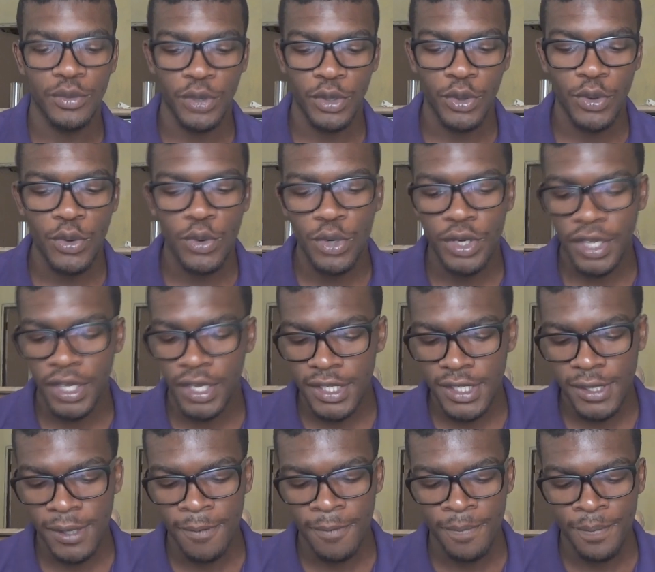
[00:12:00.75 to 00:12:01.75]
recording
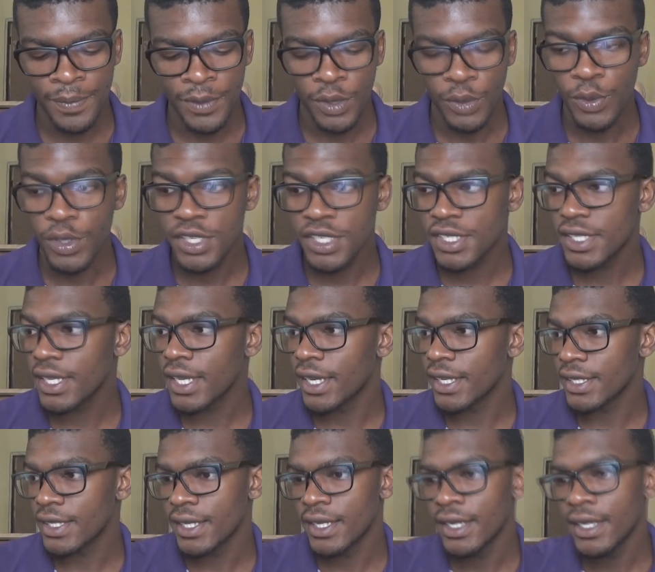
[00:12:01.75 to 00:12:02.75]
it which is
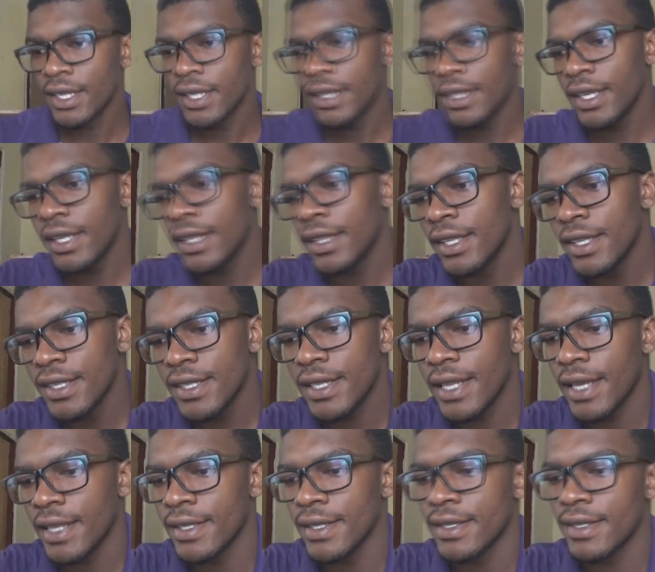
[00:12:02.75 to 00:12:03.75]
nice then this
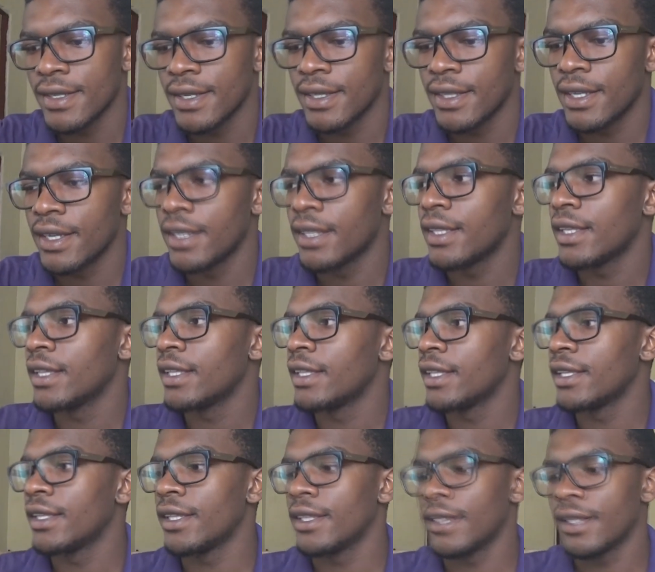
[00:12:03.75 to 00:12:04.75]
lens the, the,
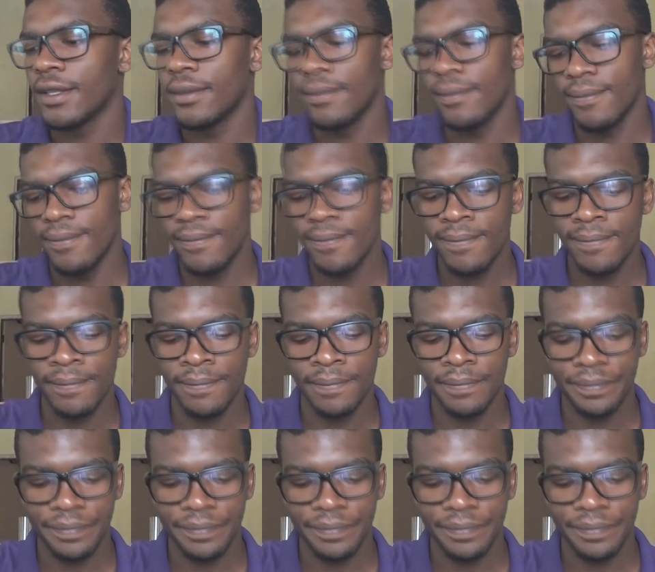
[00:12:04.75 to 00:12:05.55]
the, the